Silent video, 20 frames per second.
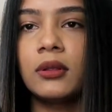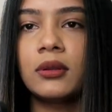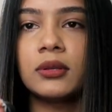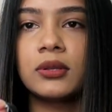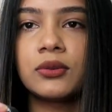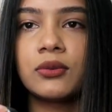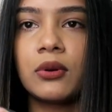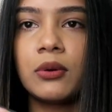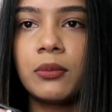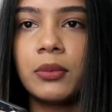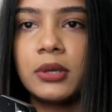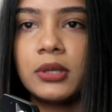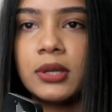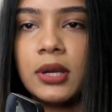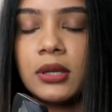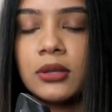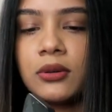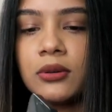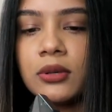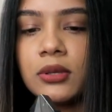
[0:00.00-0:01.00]
The screen
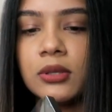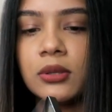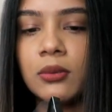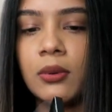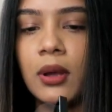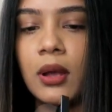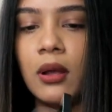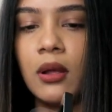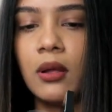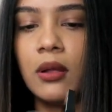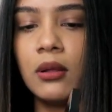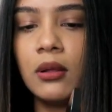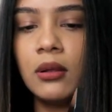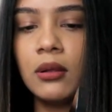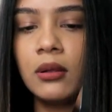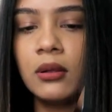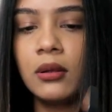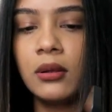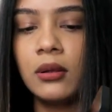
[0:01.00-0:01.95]
protector as well.